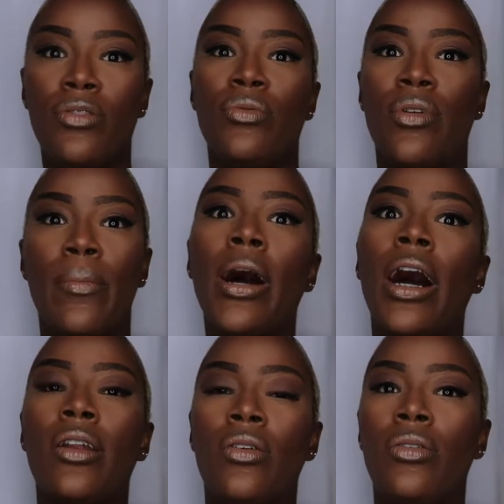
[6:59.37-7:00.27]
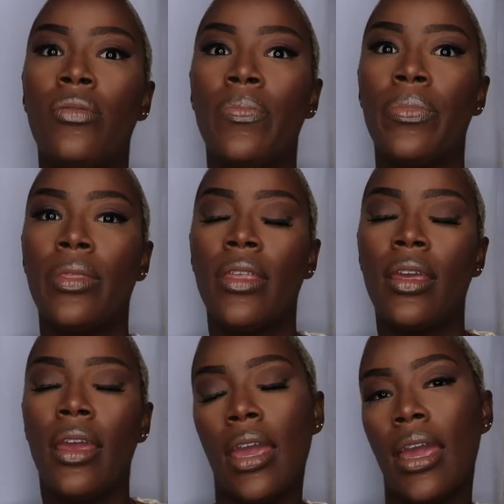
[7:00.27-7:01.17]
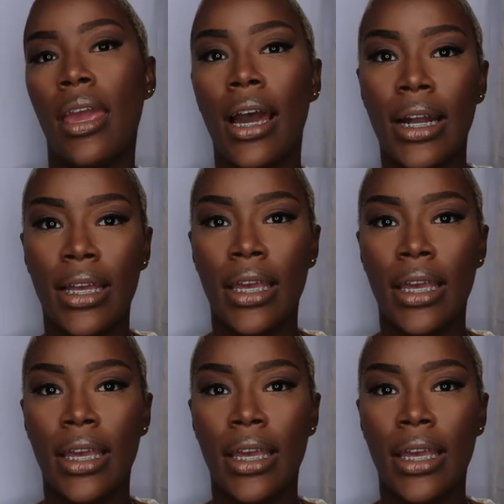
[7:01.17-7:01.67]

through a bottle and i could